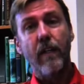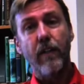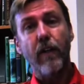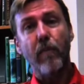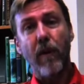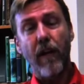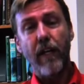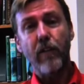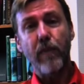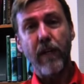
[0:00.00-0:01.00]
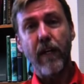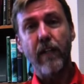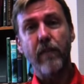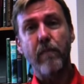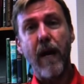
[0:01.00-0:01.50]
took place
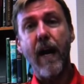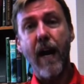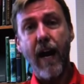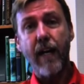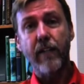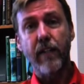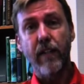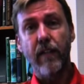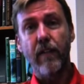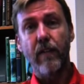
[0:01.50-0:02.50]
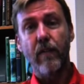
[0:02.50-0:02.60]
because by accident